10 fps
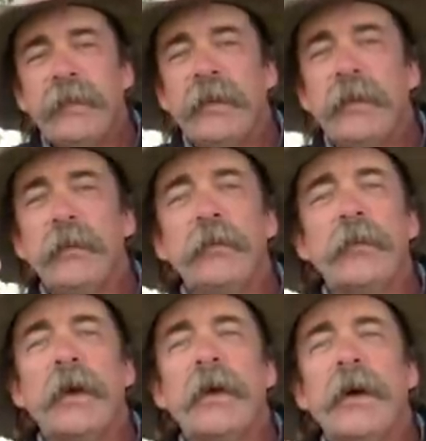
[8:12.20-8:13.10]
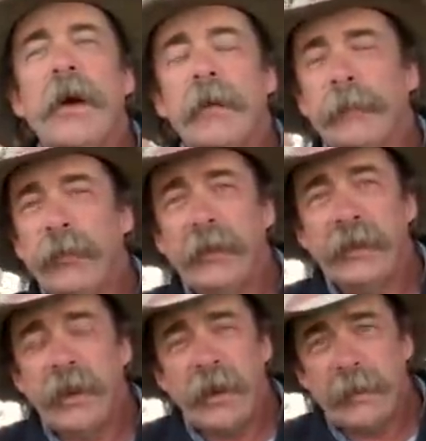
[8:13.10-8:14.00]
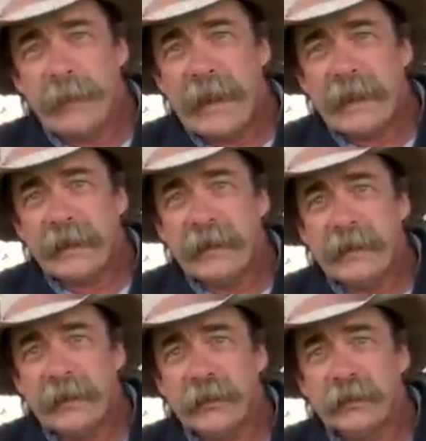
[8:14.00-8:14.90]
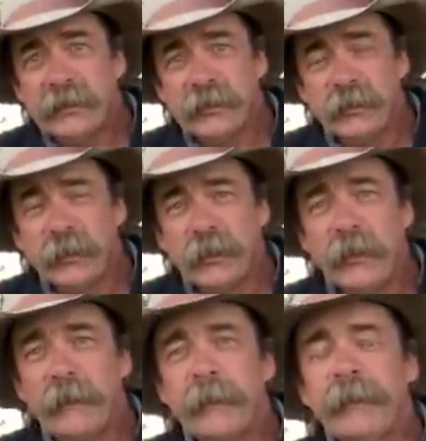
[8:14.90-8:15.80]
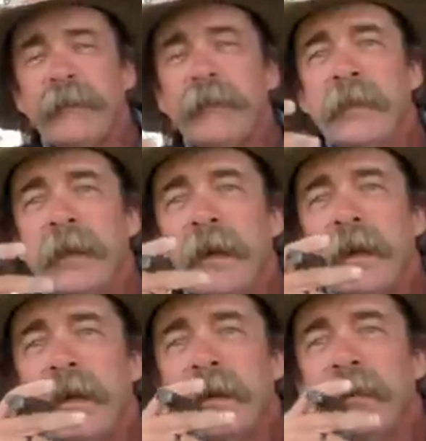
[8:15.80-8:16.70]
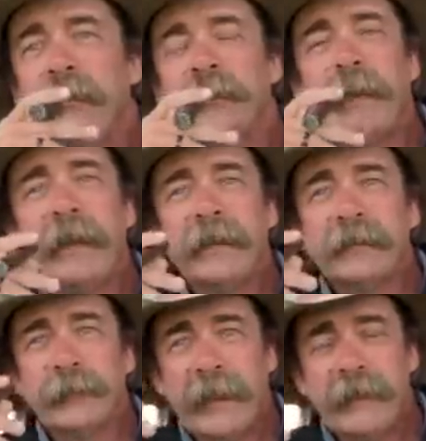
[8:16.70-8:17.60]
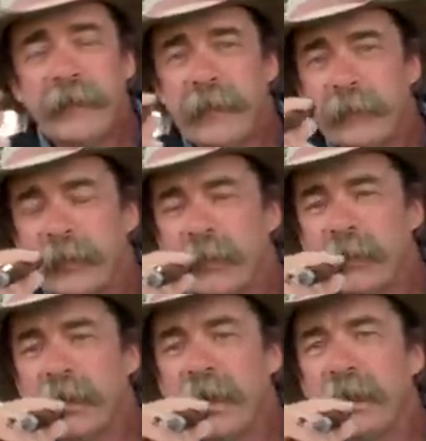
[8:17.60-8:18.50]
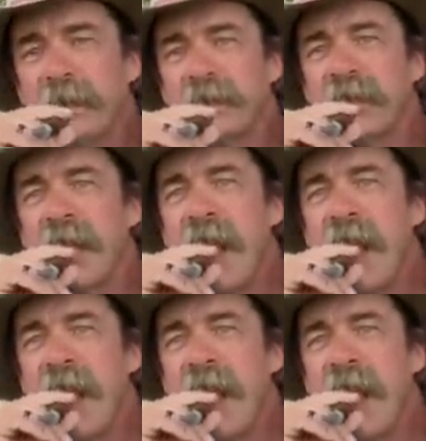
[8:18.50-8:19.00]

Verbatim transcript: who are put automatically in a good school, uh, whose parents pay for them to go to college.